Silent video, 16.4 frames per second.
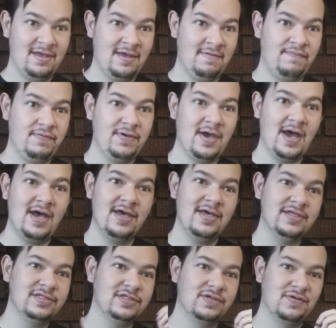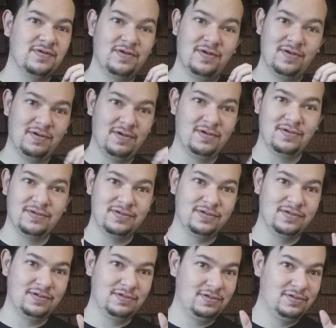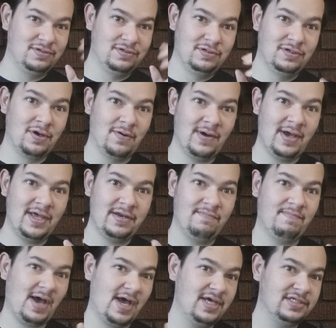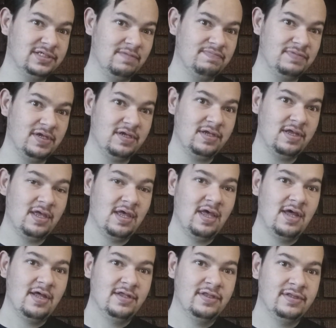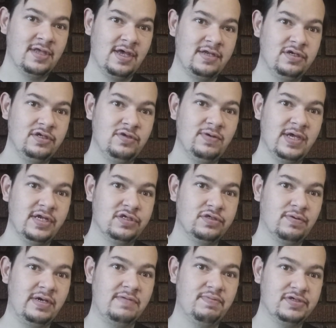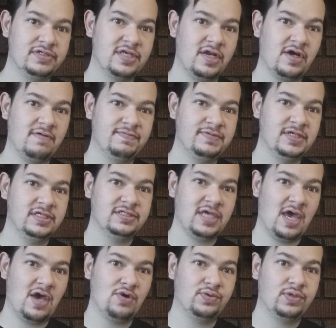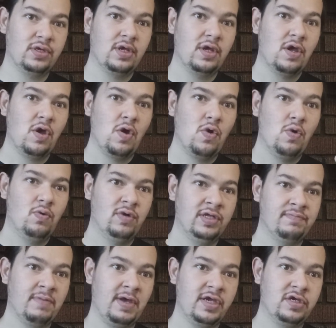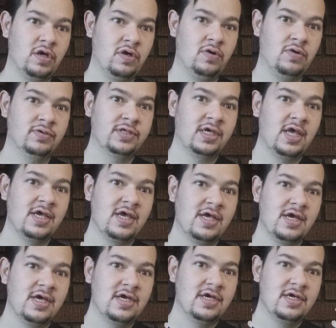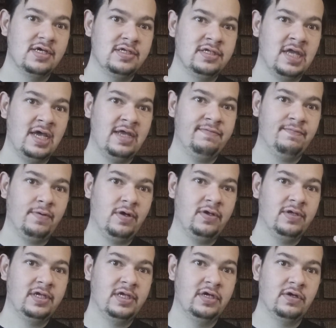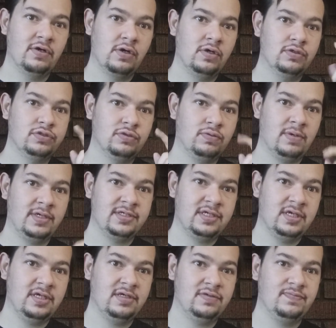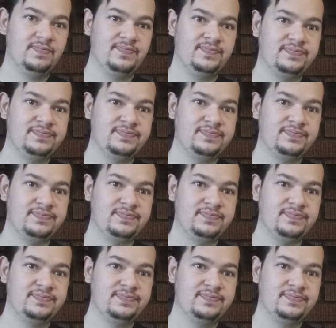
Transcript: if you guys go ahead and buy something, then you get a 20% off discount with my code NightfallHero20.